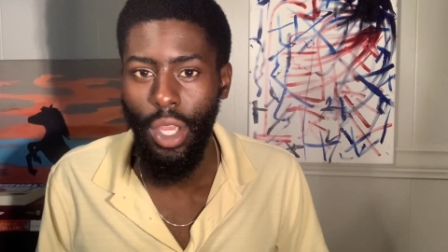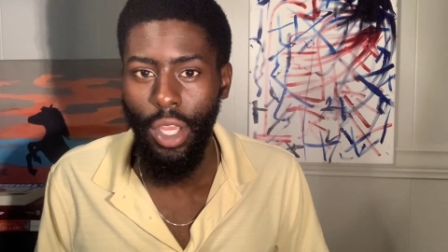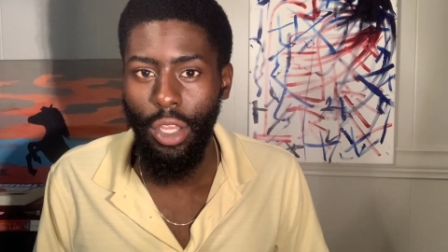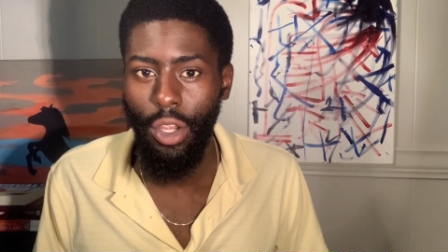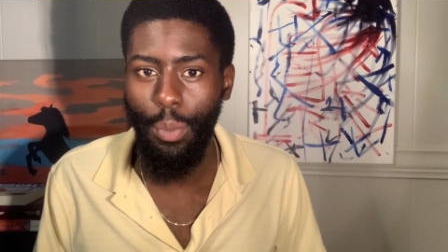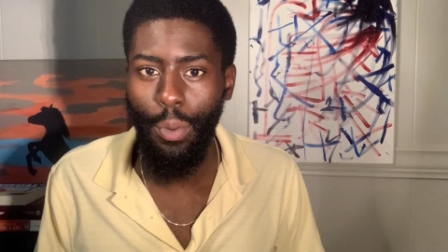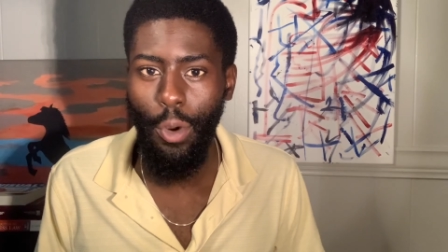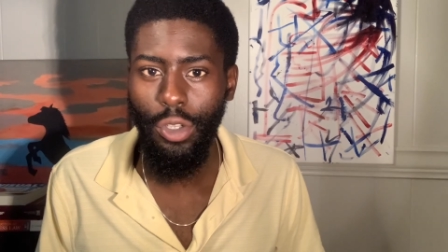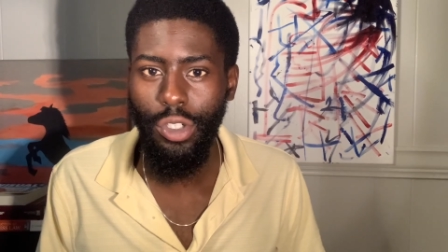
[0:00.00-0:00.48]

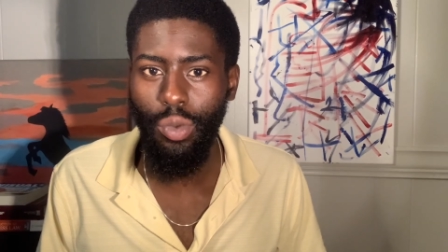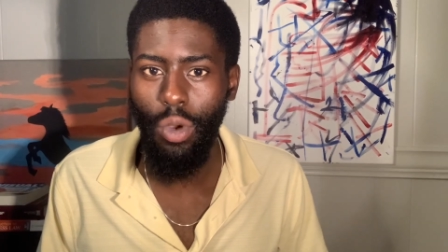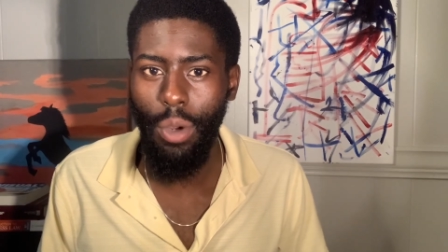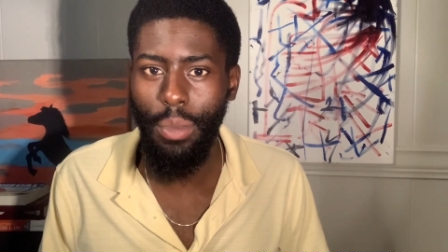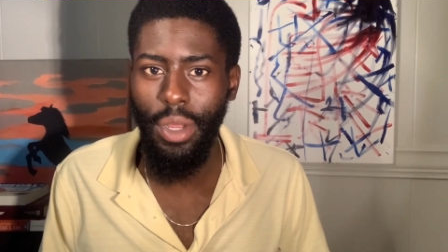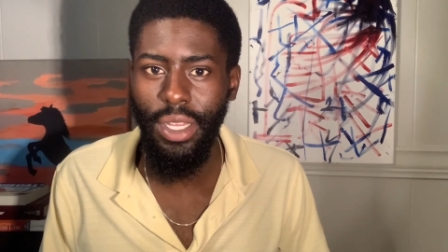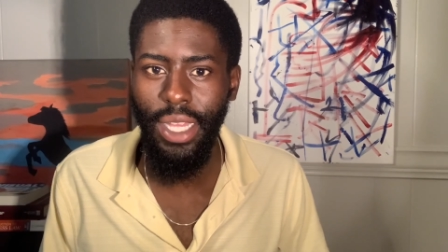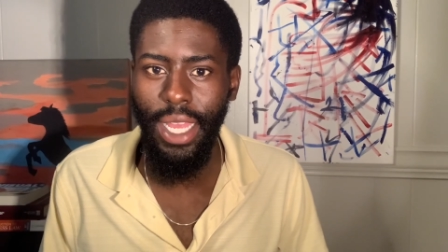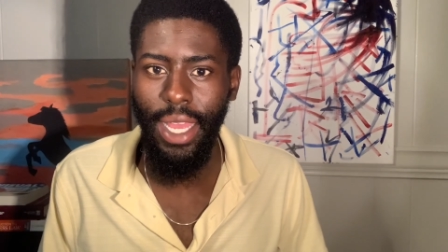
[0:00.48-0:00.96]
You're approaching
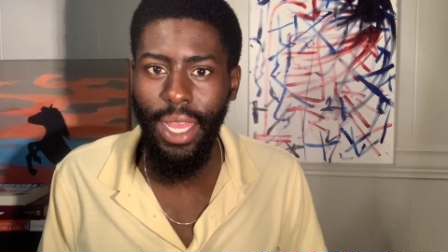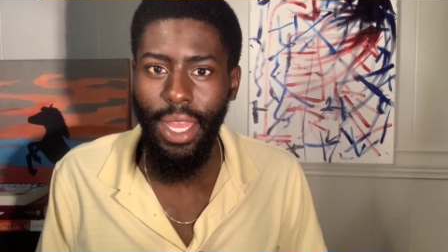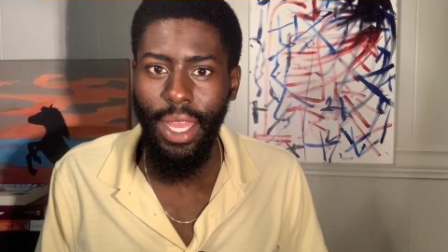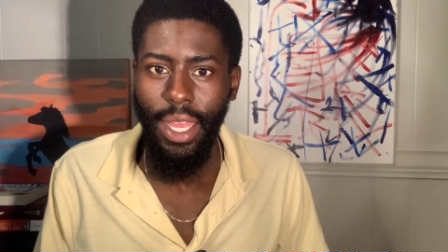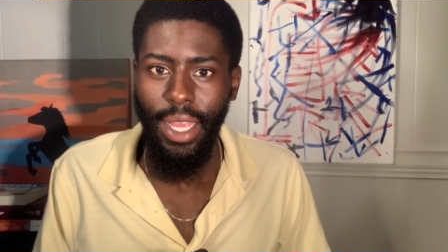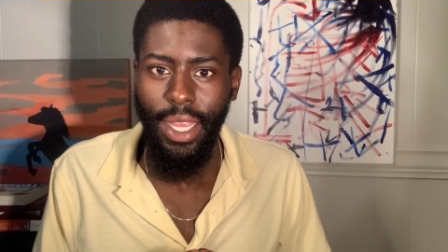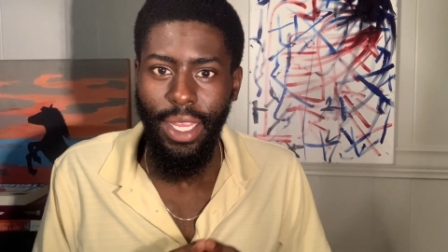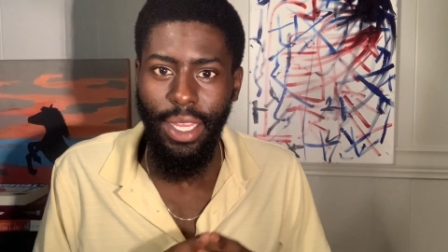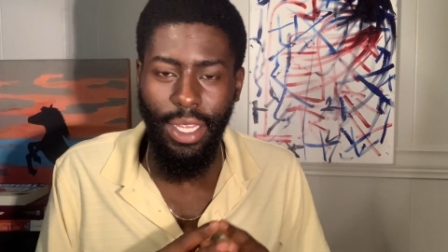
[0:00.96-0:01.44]
women that
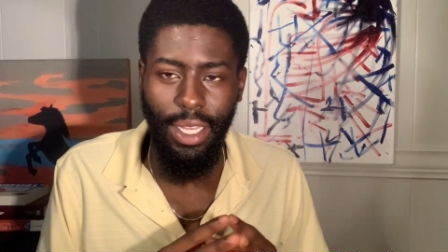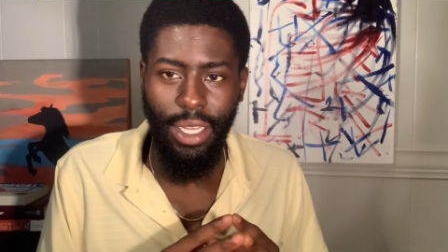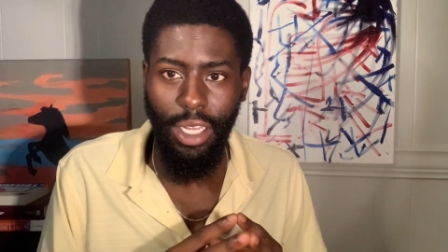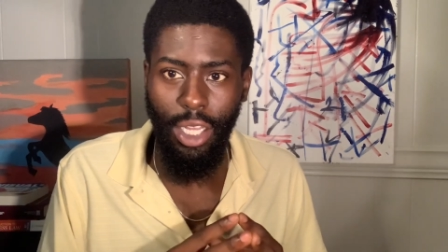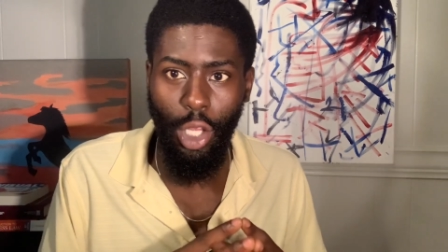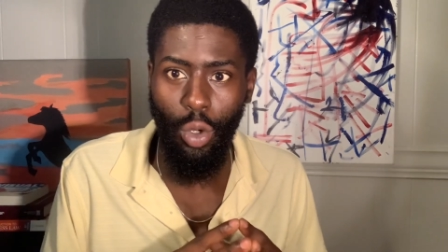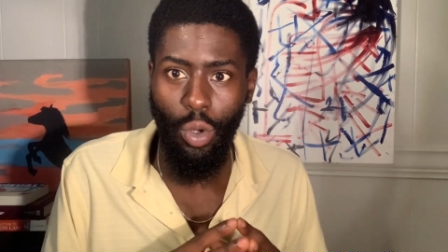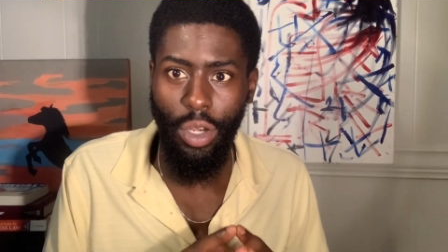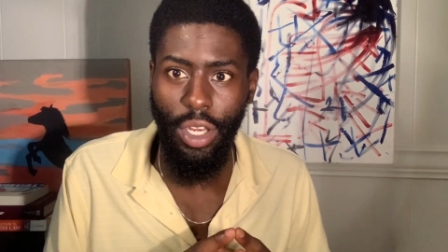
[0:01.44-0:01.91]

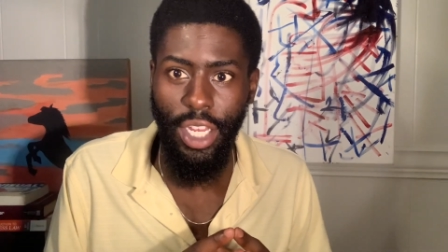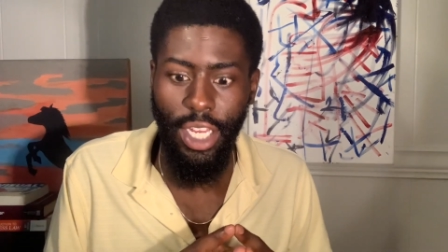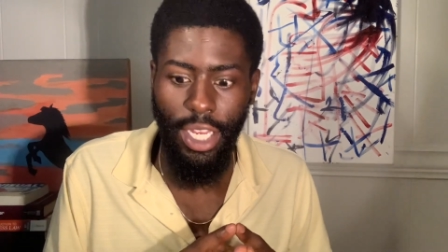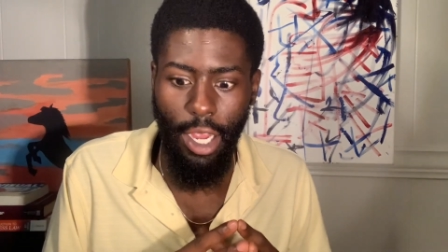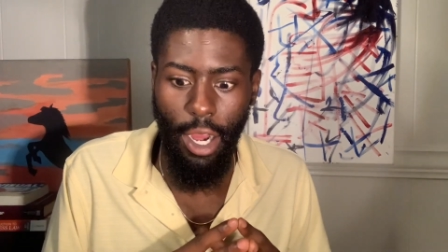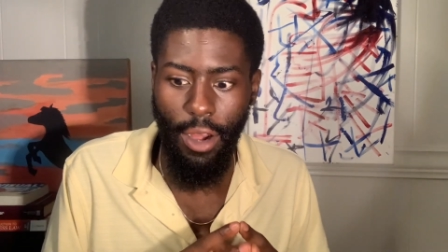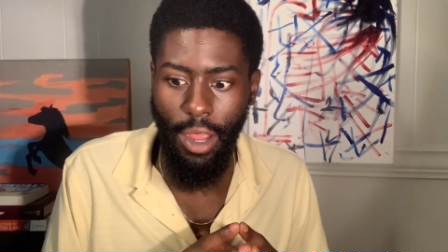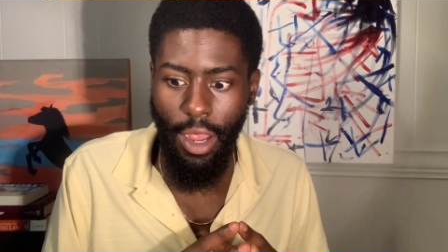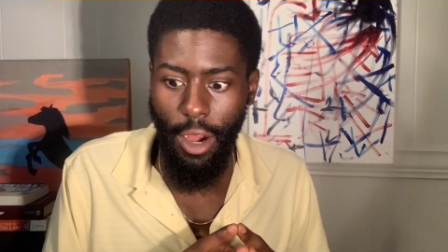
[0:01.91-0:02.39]
literally
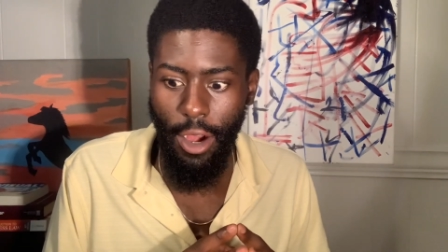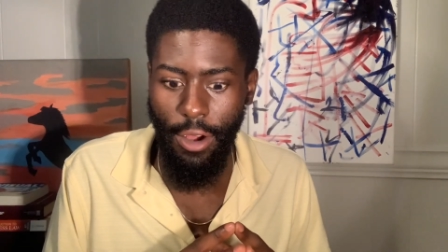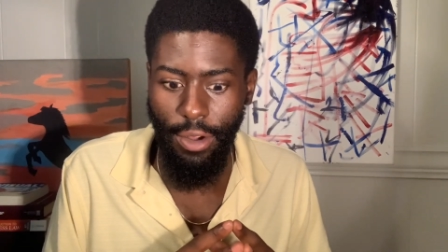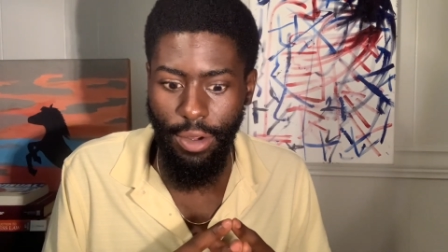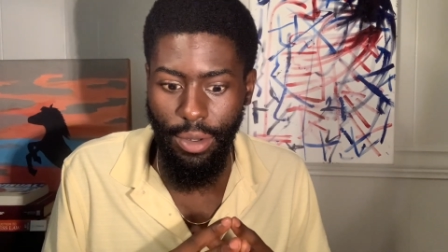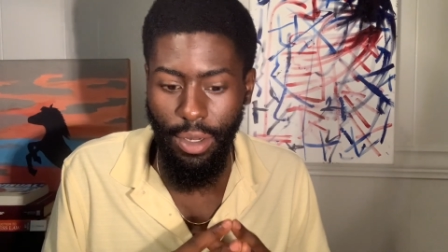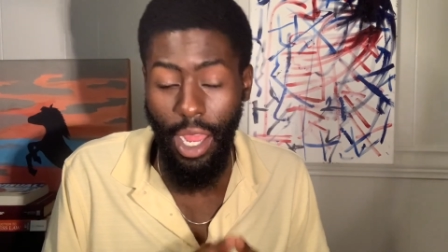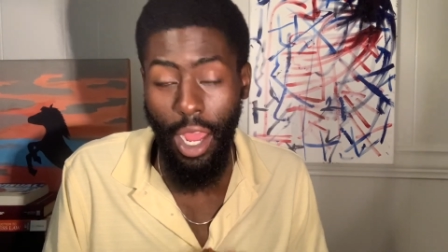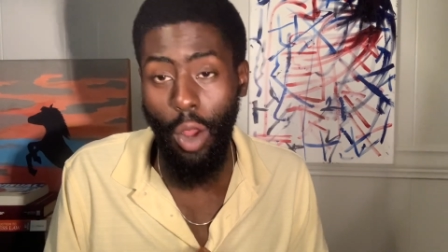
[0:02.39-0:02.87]
are
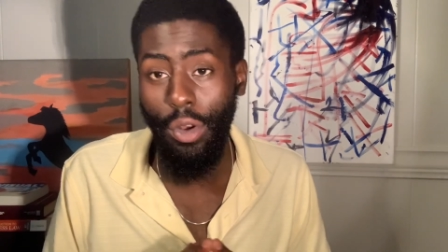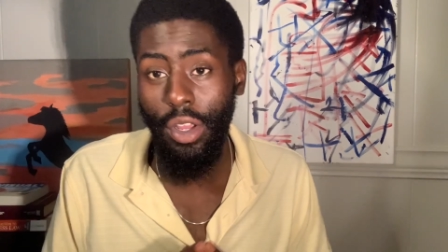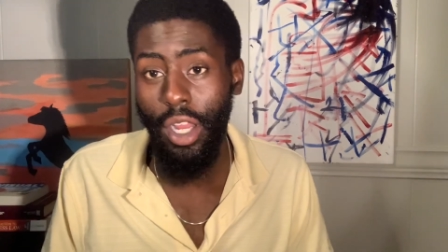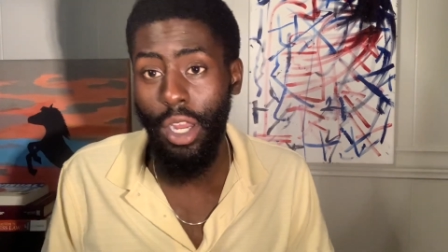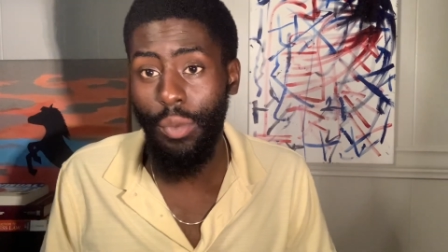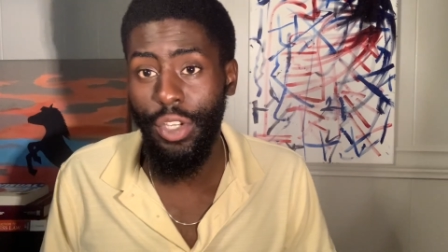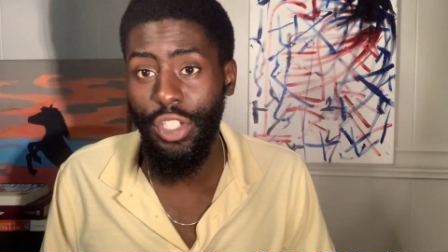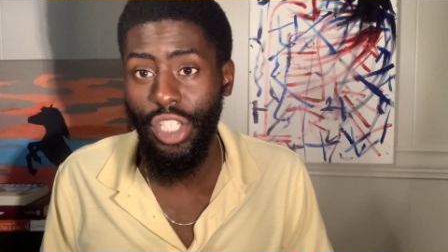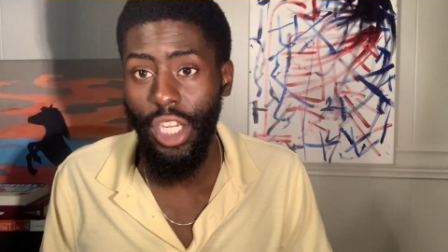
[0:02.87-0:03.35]
not only going to
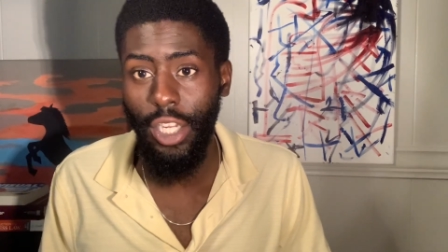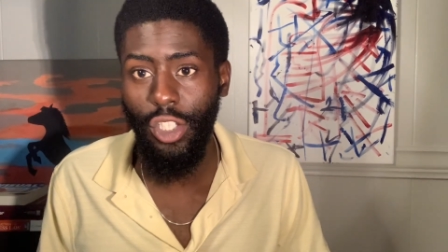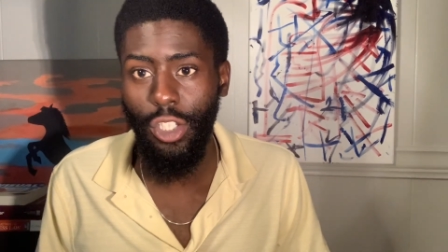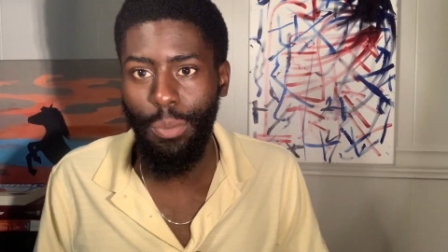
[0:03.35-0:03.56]
reject you,